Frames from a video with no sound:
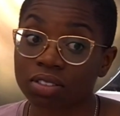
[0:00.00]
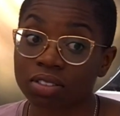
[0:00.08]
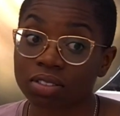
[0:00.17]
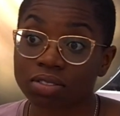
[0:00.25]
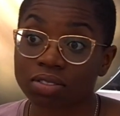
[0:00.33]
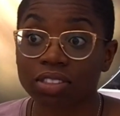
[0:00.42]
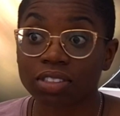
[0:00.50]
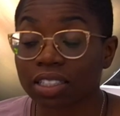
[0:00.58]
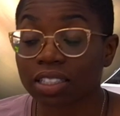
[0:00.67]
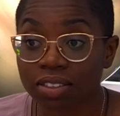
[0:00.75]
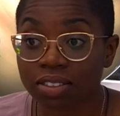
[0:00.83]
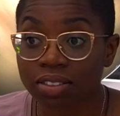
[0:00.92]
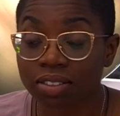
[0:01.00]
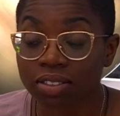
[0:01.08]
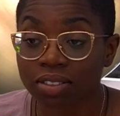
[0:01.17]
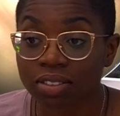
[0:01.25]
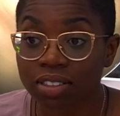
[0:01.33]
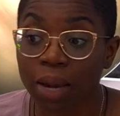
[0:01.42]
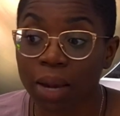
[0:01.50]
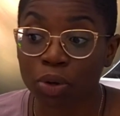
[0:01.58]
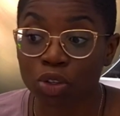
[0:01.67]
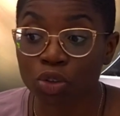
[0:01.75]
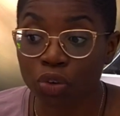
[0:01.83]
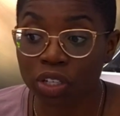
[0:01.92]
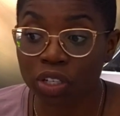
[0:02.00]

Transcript: did it. Yeah, but you voted